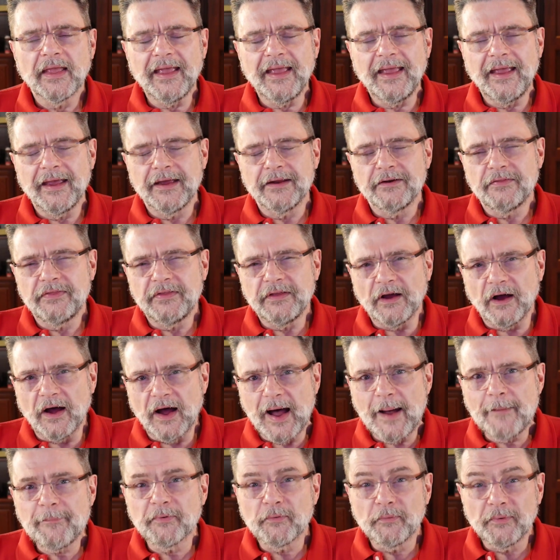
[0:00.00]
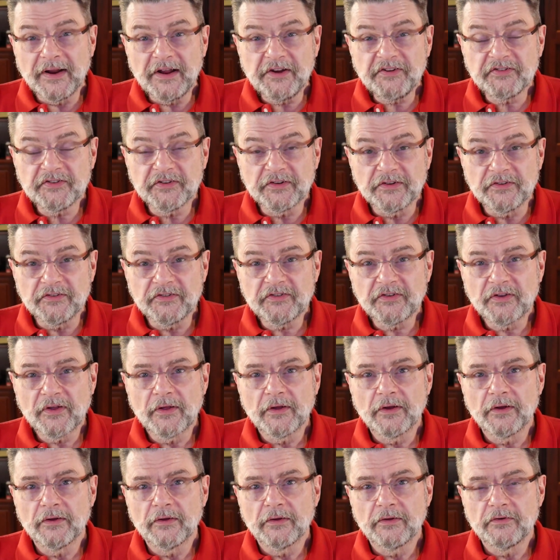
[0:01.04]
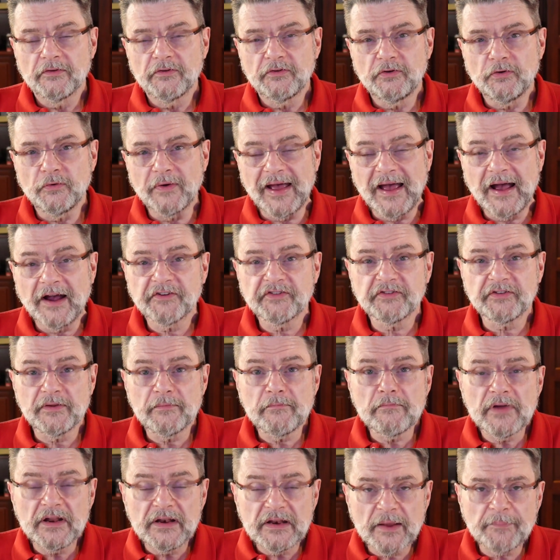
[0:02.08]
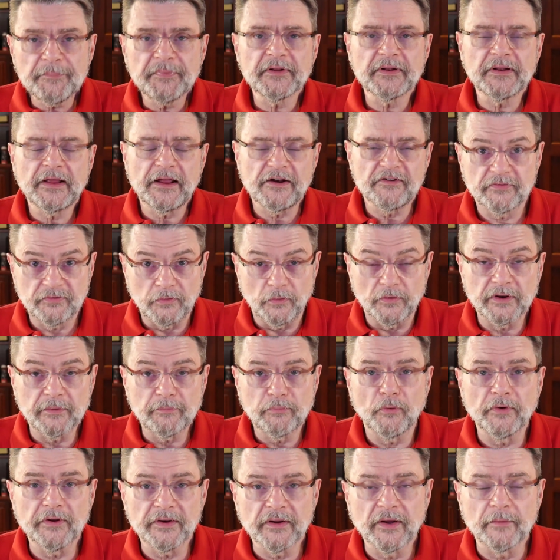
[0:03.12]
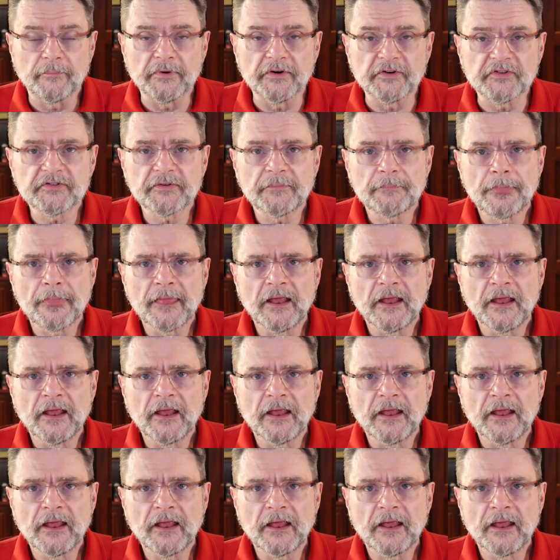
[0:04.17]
And the operations to actually manipulate floating point numbers